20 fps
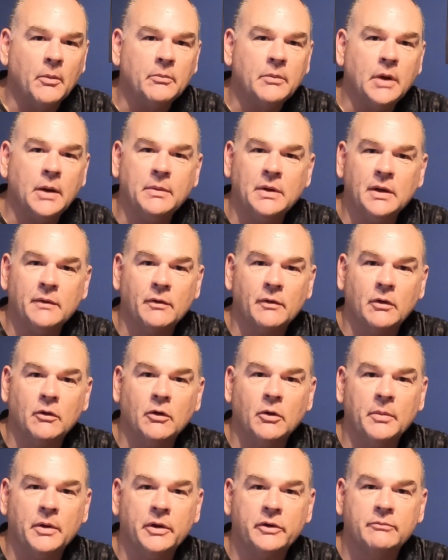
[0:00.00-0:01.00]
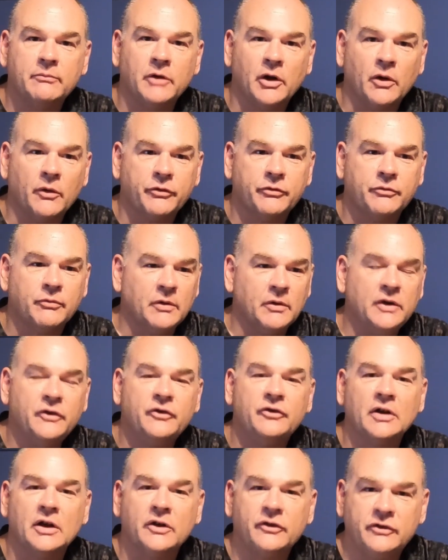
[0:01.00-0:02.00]
maybe even a little bit,
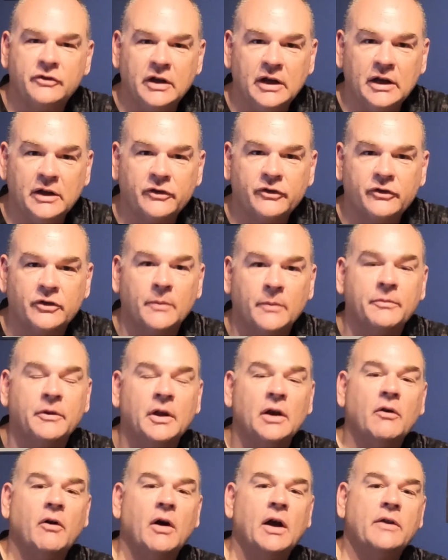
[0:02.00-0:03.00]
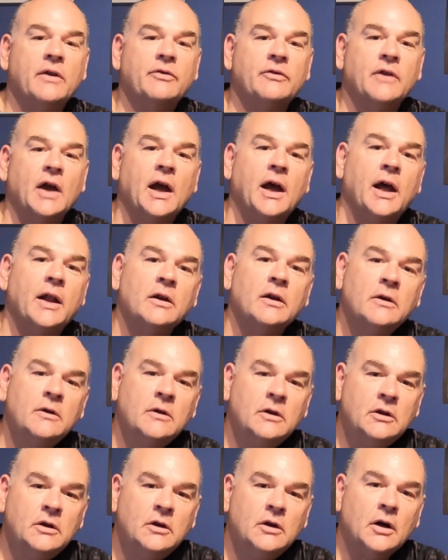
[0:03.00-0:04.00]
3/16, something like that.
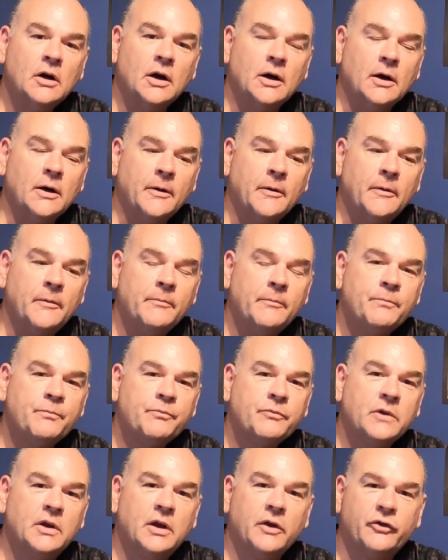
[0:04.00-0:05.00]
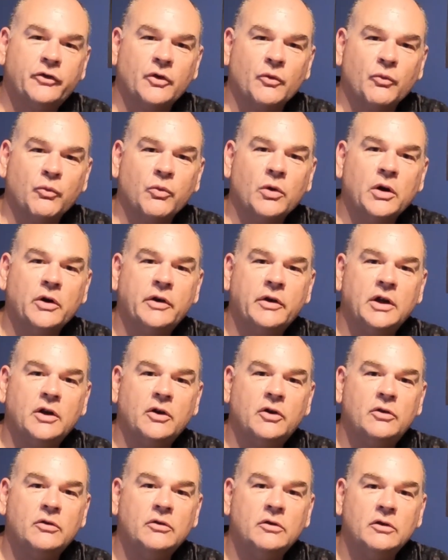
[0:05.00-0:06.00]
Gives it a
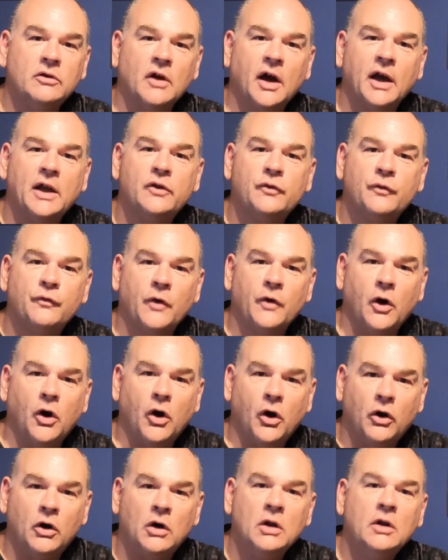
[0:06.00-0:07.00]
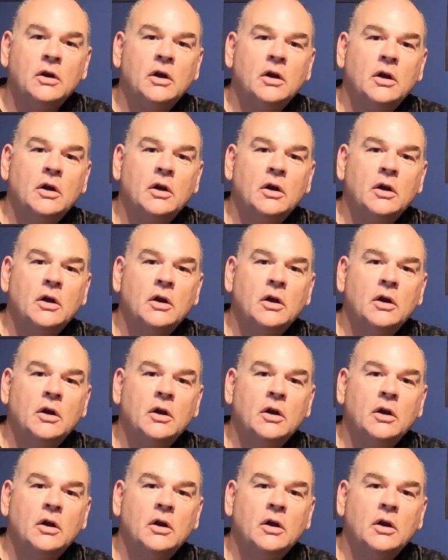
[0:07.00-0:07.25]
really nice fall.